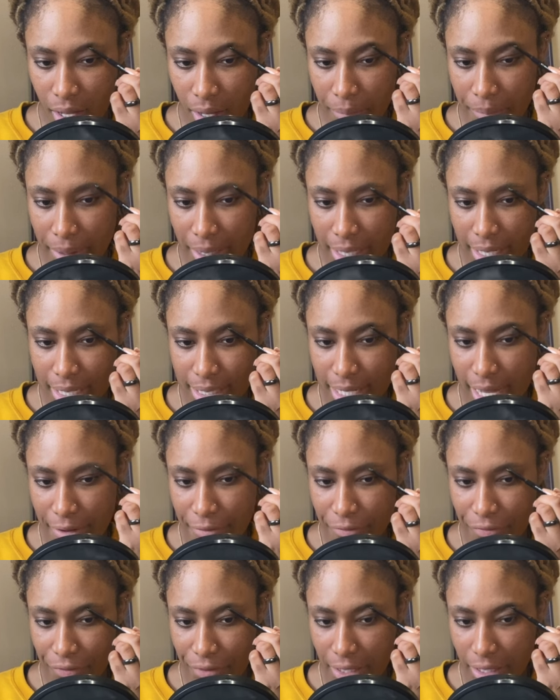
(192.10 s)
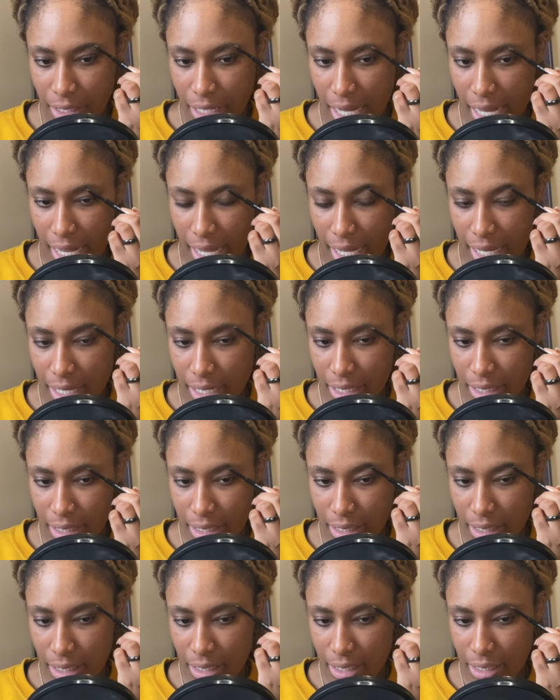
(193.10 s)
because I feel like
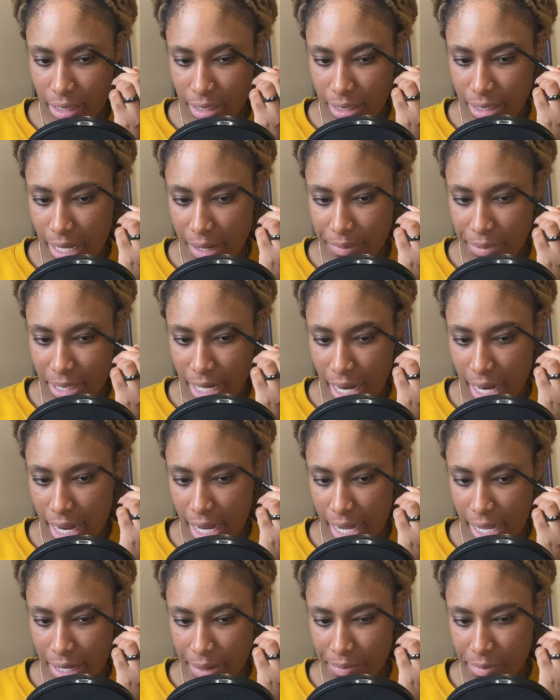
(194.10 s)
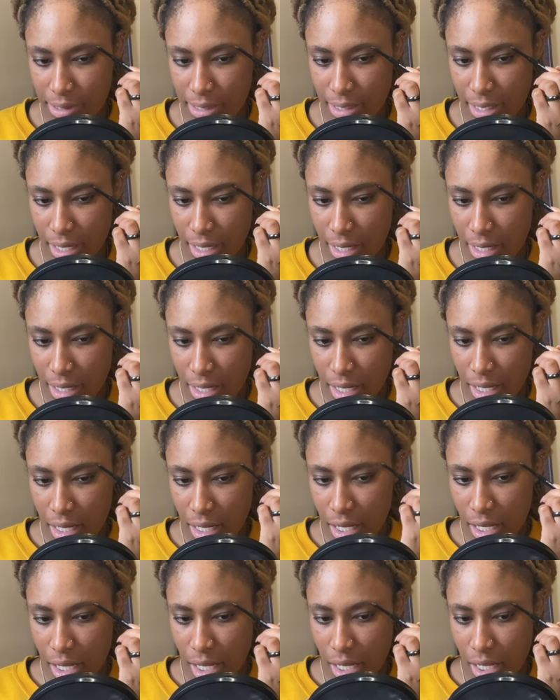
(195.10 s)
sometimes
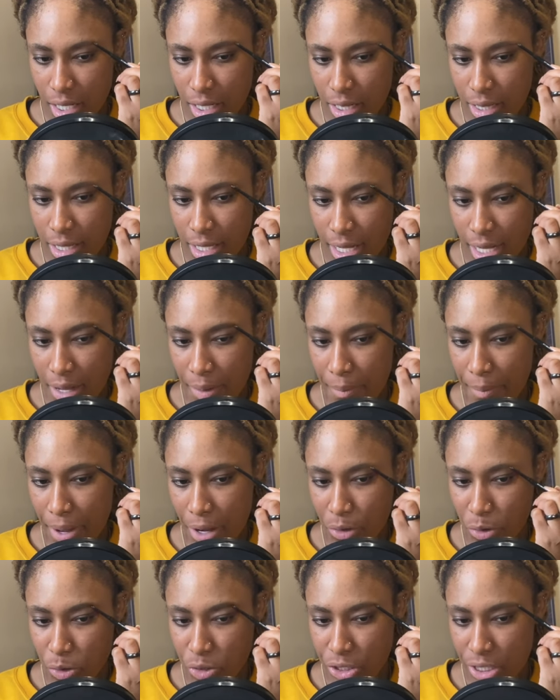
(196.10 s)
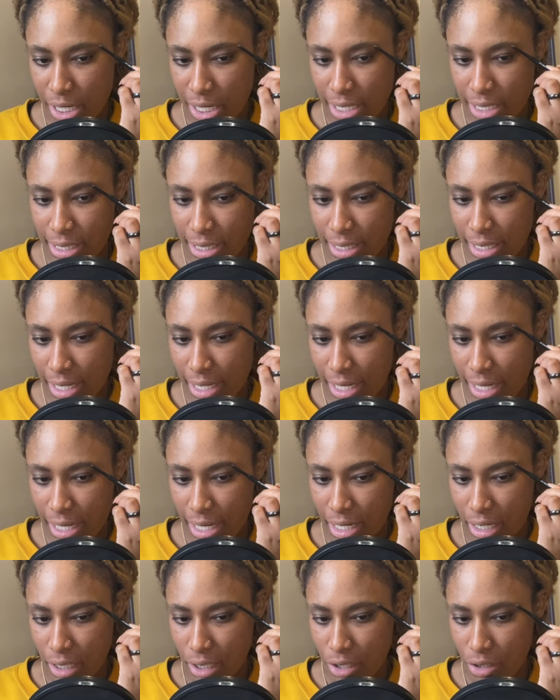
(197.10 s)
the emotions can
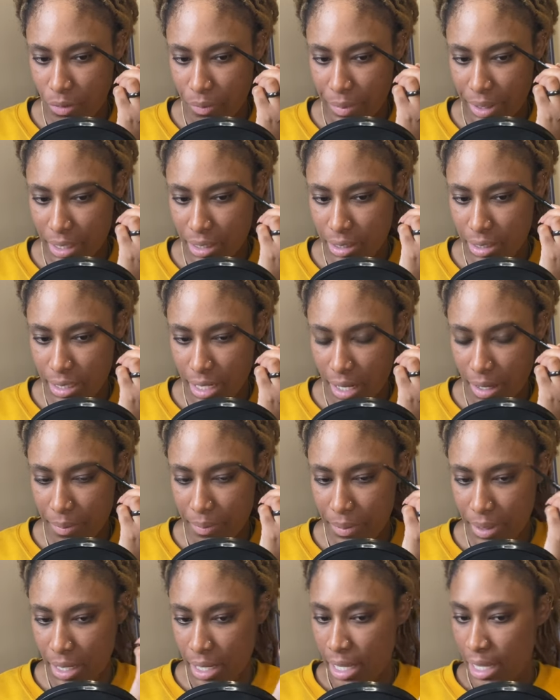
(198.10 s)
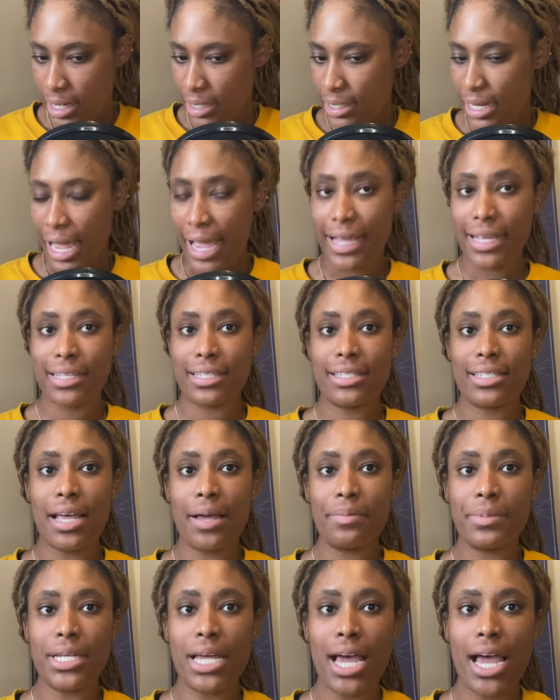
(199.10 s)
get a little mixed up. Like
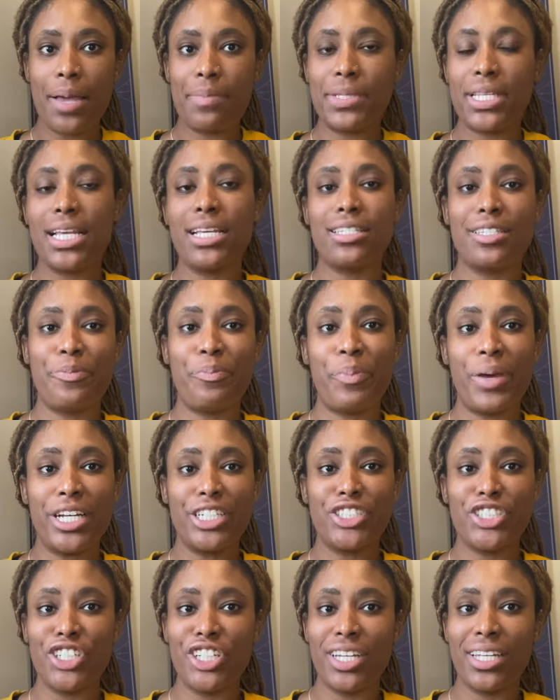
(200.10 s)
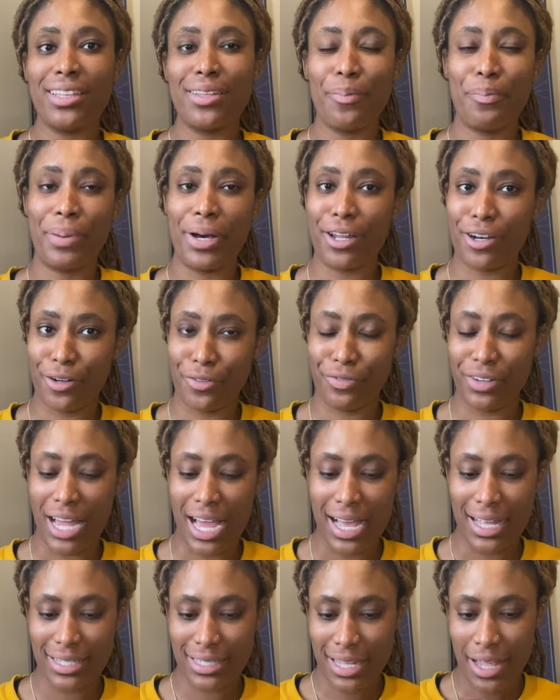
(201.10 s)
sometimes, especially the
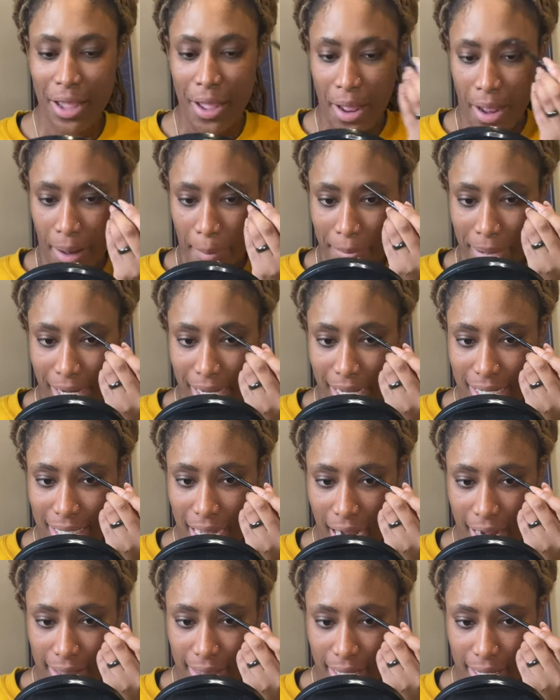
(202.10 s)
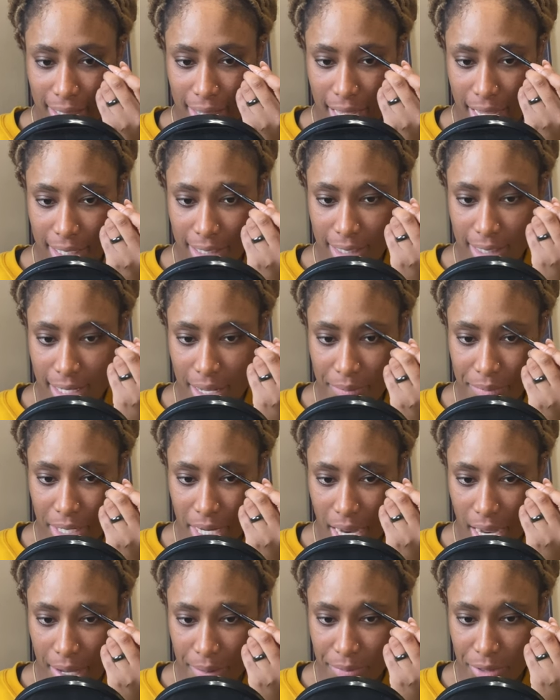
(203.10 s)
butterflies, because I think that
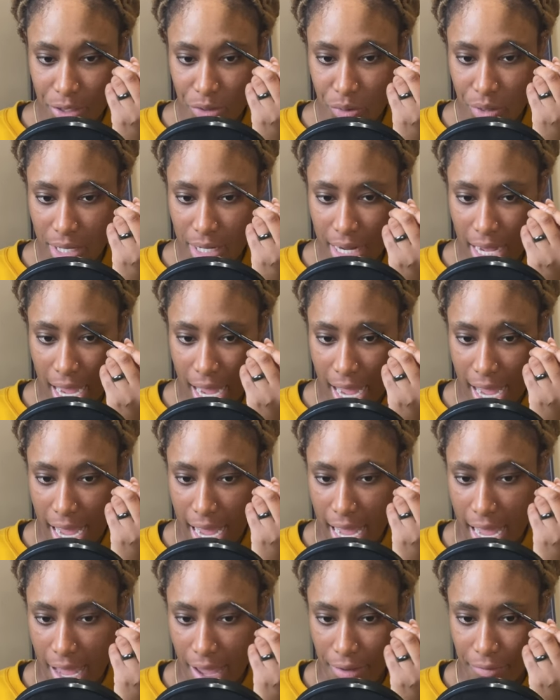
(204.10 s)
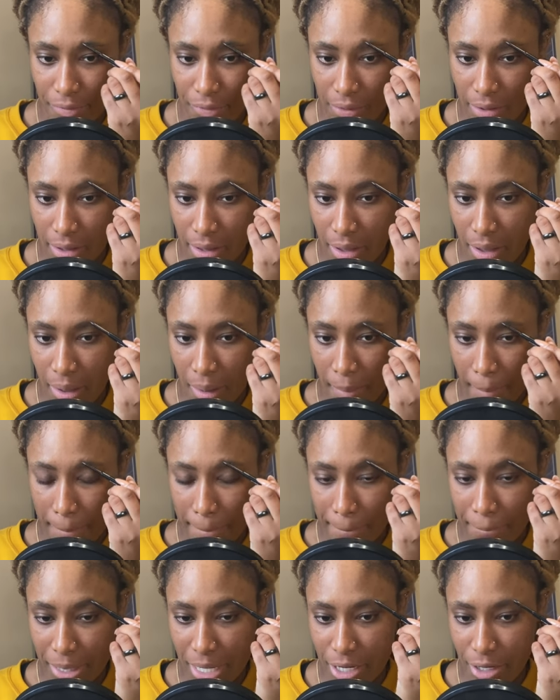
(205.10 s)
sometimes you can have
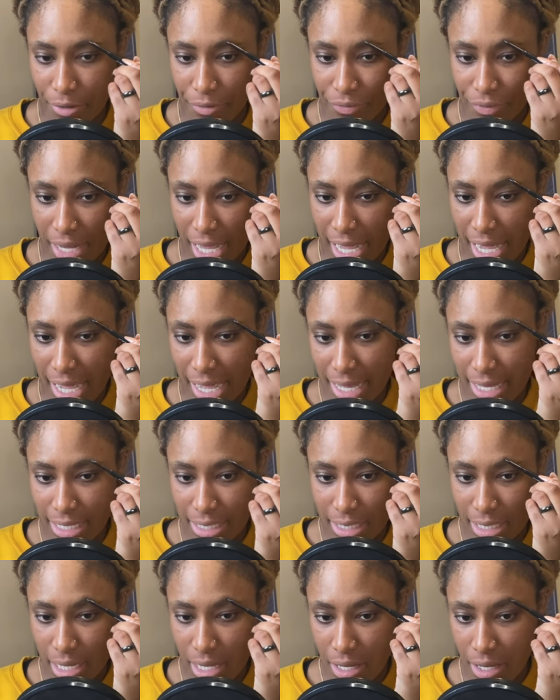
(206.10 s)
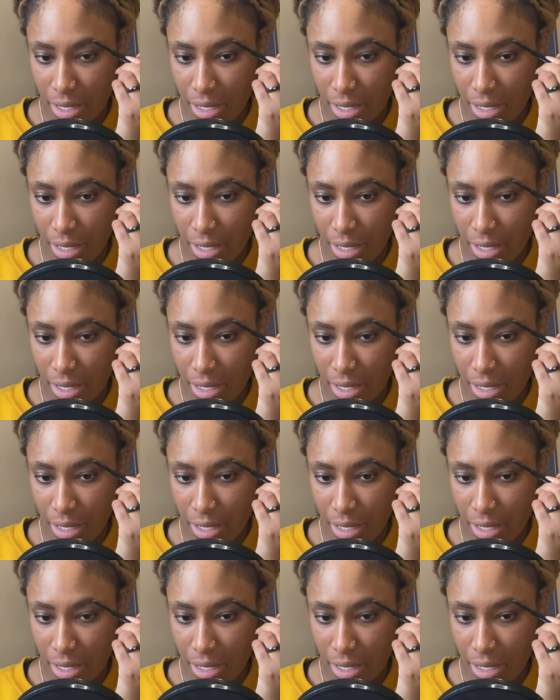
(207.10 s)
butterflies